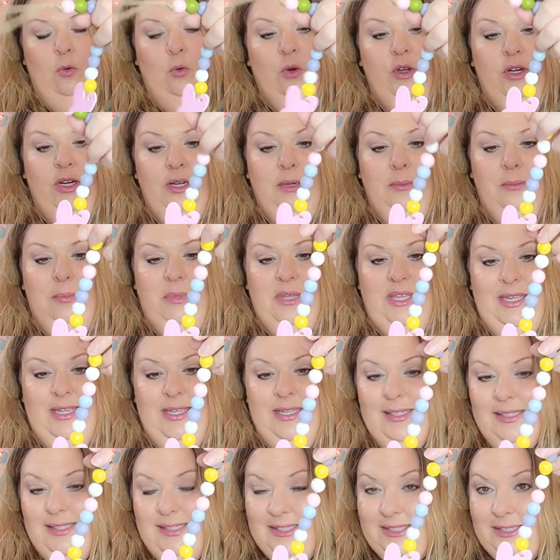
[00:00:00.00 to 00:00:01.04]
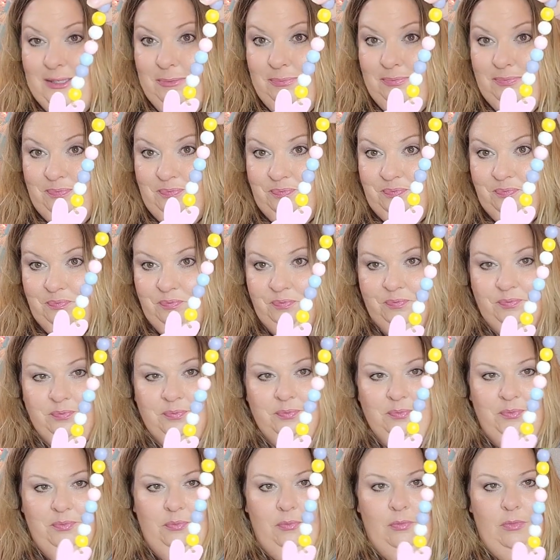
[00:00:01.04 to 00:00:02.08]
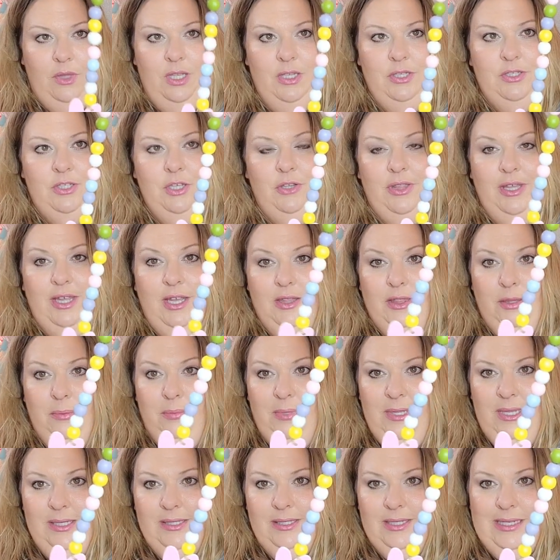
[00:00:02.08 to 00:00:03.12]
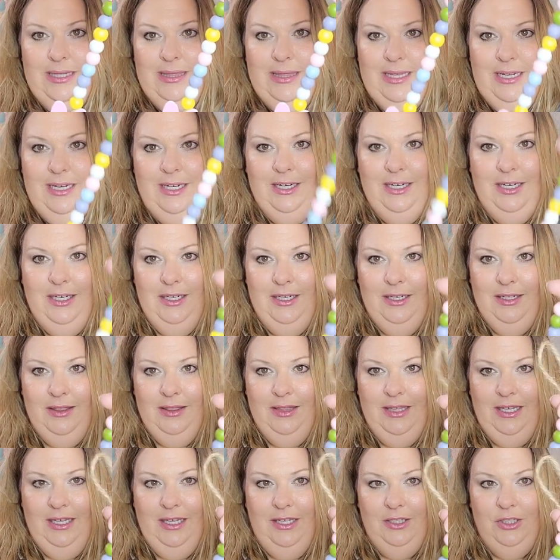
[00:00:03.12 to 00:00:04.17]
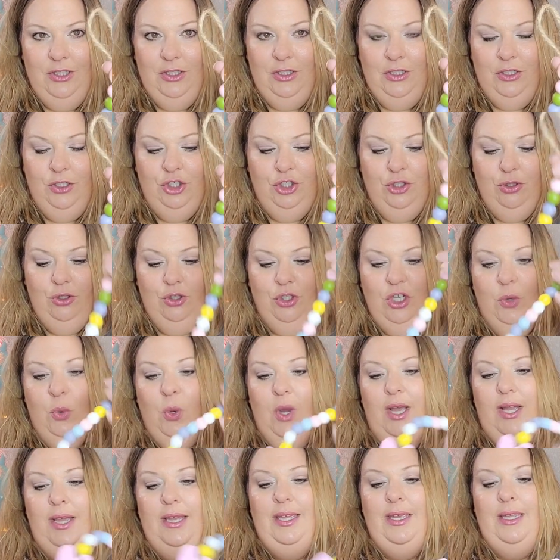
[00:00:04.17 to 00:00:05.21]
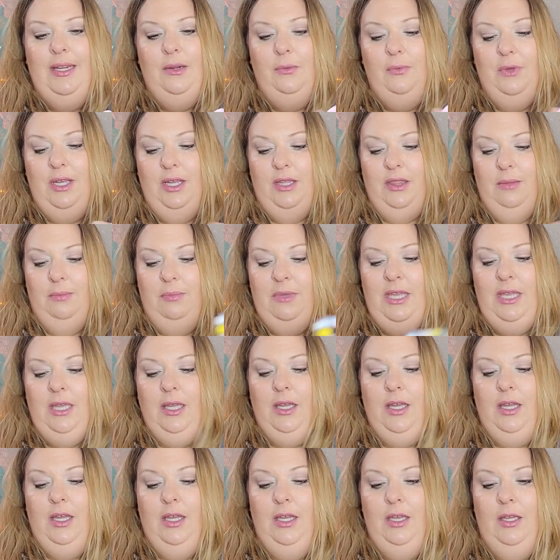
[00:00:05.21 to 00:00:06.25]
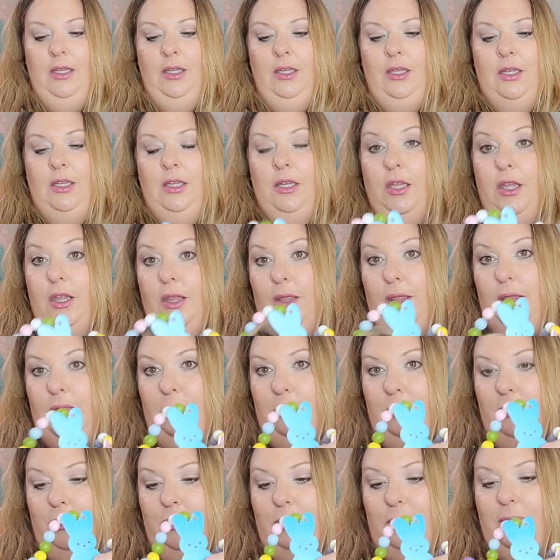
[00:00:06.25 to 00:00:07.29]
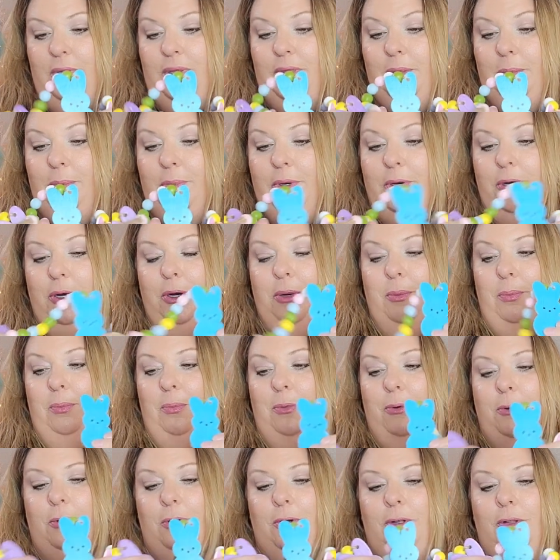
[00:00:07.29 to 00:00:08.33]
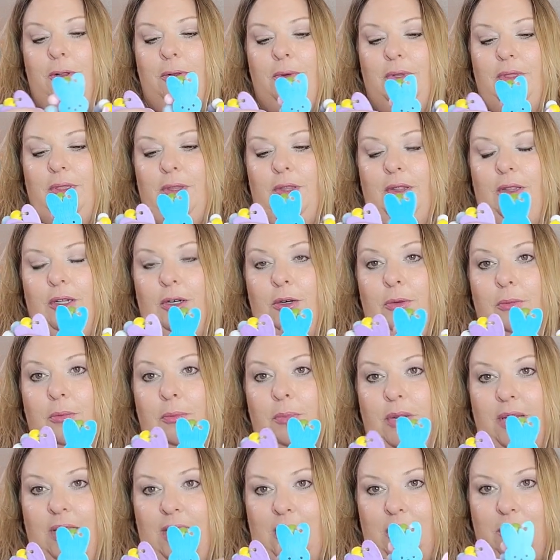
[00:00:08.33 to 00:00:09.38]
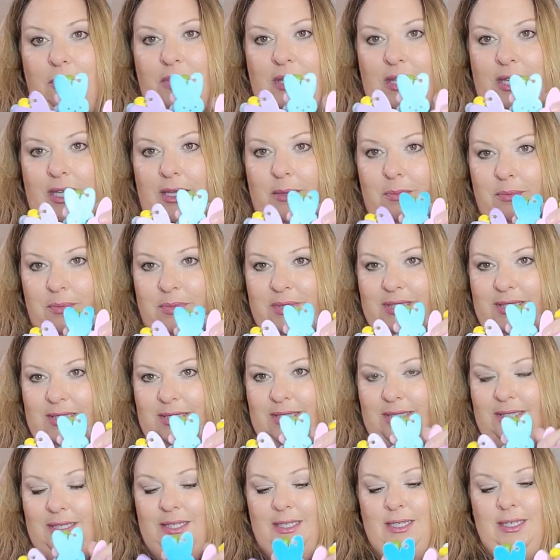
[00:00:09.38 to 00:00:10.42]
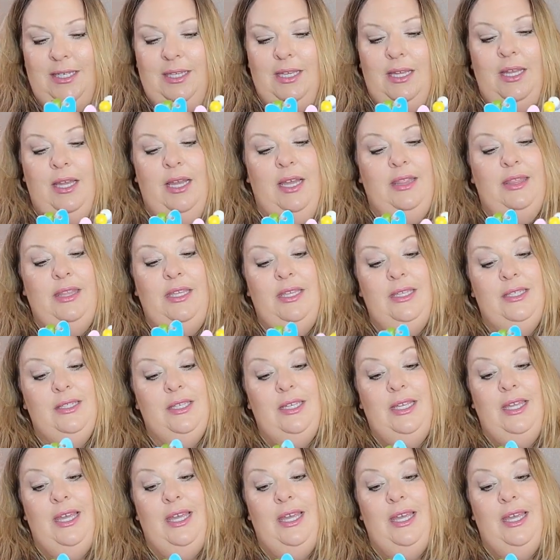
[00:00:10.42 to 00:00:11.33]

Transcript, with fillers: wooden beads. So they got the beads on there, the jute twine. We got the pink, the blue, and the purple with the little bunny Peeps. These,